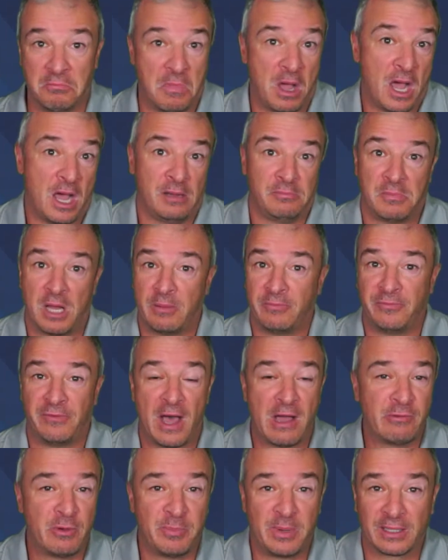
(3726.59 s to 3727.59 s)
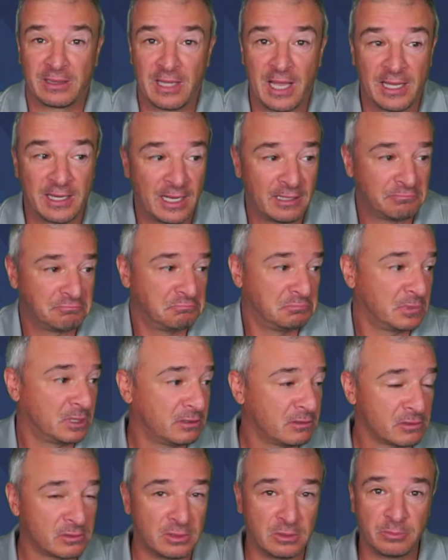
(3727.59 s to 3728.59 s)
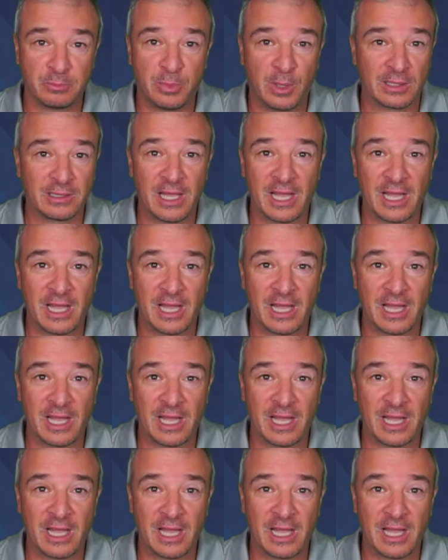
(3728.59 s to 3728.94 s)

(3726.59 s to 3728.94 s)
I'm fine with Bud Light. I, Bud